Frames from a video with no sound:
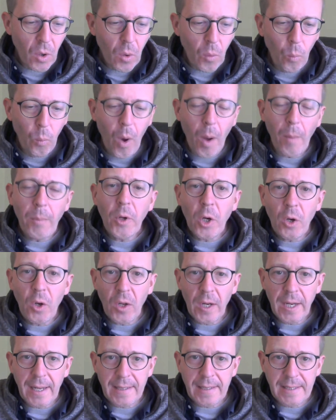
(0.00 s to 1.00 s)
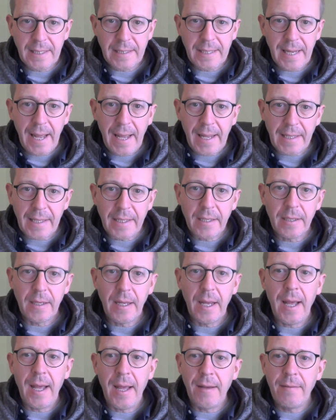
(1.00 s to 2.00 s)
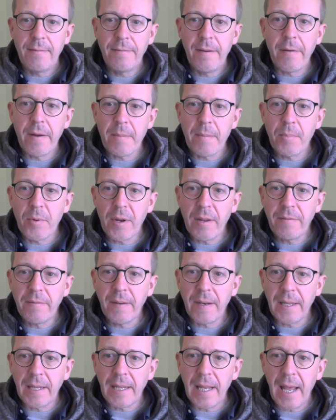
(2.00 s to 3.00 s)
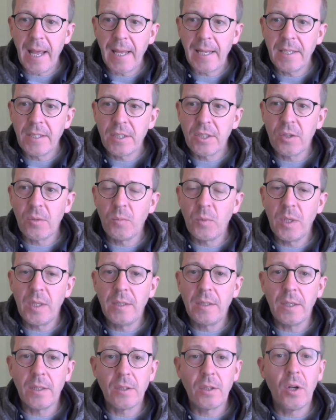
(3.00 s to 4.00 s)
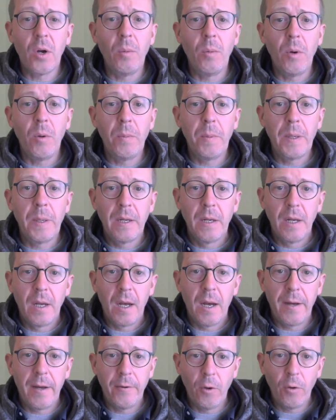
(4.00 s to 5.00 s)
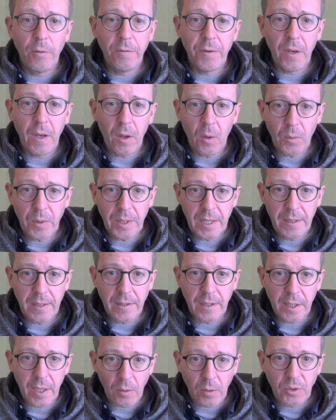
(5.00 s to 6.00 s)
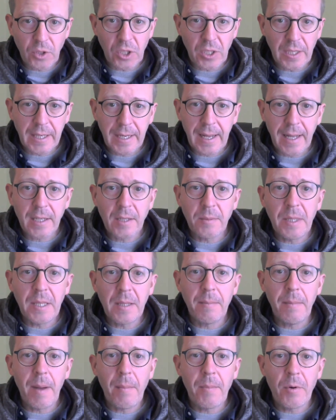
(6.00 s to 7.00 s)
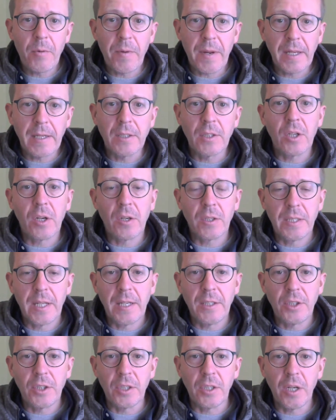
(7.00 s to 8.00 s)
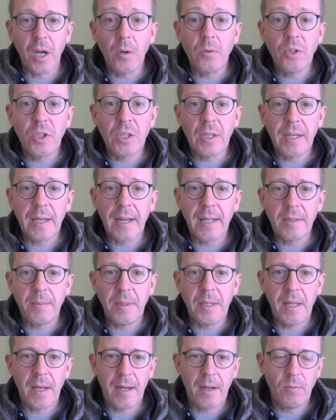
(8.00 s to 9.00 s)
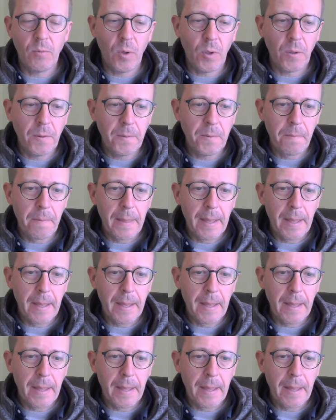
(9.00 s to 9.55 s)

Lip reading: What I'm going to look at today, very briefly, is something that's come up an awful lot within the Coaching Academy, the Memory Reconsolidation Coaching Academy that I run,